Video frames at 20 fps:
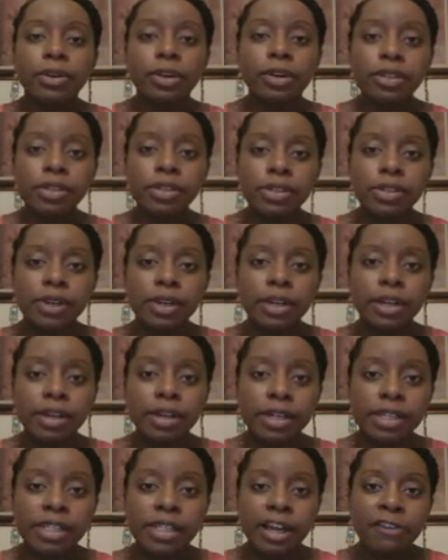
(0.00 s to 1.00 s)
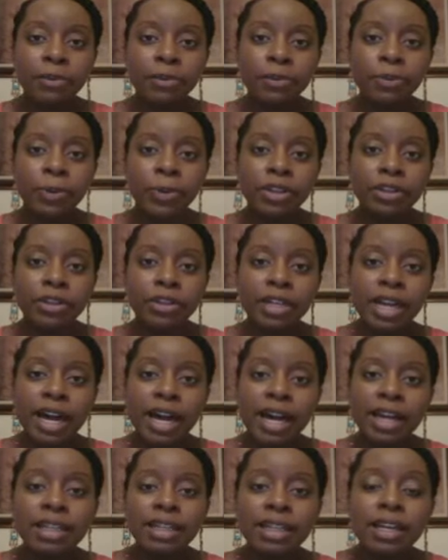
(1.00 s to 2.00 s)
concerning ourselves with whether or
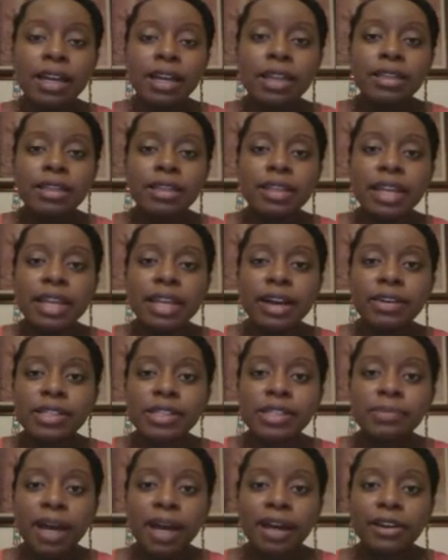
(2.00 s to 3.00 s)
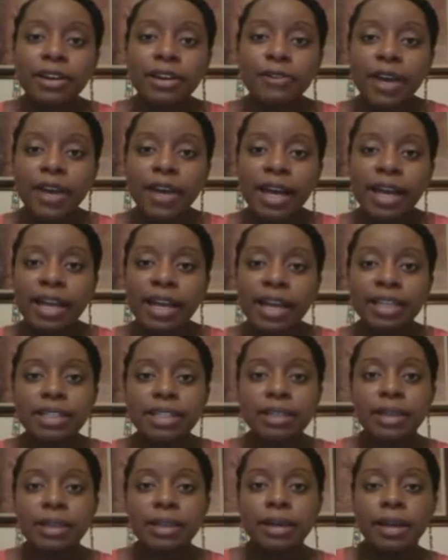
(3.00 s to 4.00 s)
not the noun is modified